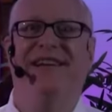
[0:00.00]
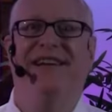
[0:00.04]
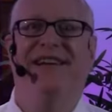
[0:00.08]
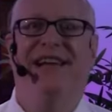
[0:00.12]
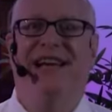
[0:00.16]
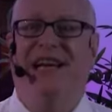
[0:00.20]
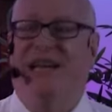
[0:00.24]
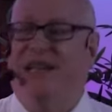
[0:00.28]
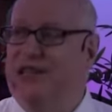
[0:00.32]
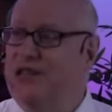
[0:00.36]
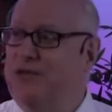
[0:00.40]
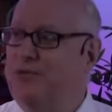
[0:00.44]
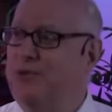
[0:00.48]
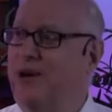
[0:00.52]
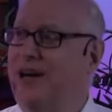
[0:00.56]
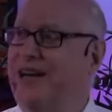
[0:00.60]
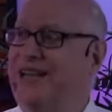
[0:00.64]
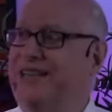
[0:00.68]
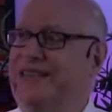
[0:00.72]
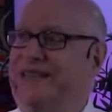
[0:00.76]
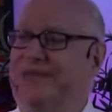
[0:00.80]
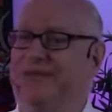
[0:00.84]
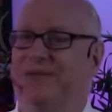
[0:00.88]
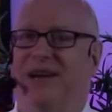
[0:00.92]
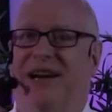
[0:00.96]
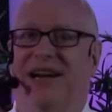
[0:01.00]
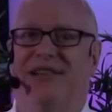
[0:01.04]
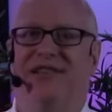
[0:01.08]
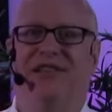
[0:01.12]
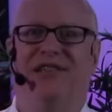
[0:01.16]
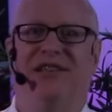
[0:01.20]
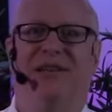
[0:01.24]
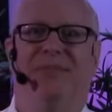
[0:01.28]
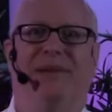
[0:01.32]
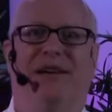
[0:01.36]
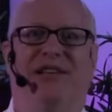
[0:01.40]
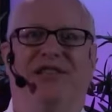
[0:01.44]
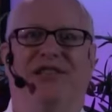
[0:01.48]
And this one, where I took the
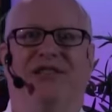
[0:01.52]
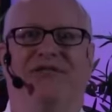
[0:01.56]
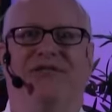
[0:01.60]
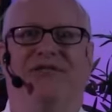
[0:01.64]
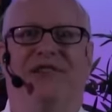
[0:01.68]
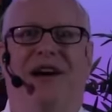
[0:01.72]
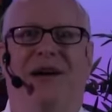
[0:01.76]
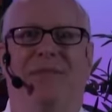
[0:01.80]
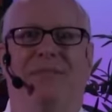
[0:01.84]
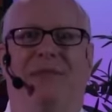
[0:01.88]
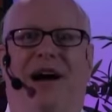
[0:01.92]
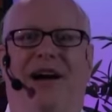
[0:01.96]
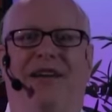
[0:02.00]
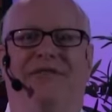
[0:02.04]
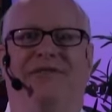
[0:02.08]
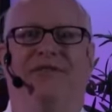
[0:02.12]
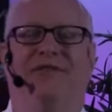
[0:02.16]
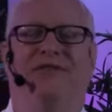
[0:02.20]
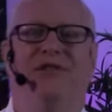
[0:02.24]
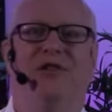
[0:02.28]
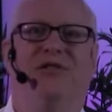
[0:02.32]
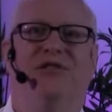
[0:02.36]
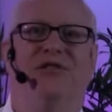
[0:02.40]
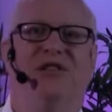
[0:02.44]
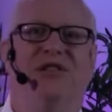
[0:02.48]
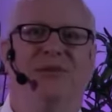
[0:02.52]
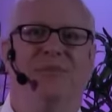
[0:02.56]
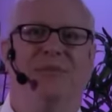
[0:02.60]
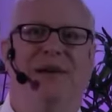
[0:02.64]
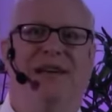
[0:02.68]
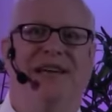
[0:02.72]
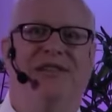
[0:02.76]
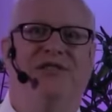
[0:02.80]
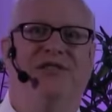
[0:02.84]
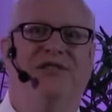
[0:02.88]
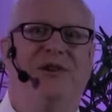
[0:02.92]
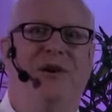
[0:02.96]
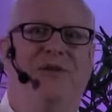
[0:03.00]
picture from off of YouTube,
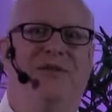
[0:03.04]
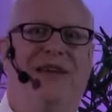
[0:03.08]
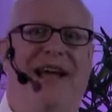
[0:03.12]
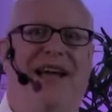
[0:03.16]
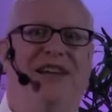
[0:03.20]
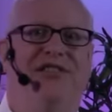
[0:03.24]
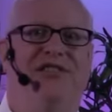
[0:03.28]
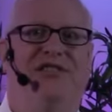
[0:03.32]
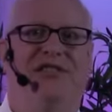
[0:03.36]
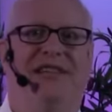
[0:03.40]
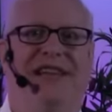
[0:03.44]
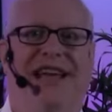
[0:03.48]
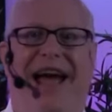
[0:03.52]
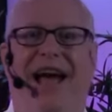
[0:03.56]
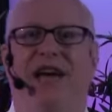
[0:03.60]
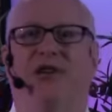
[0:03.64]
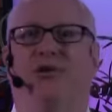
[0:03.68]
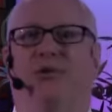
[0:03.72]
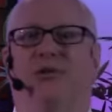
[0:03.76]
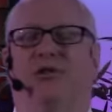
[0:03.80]
is known as the casual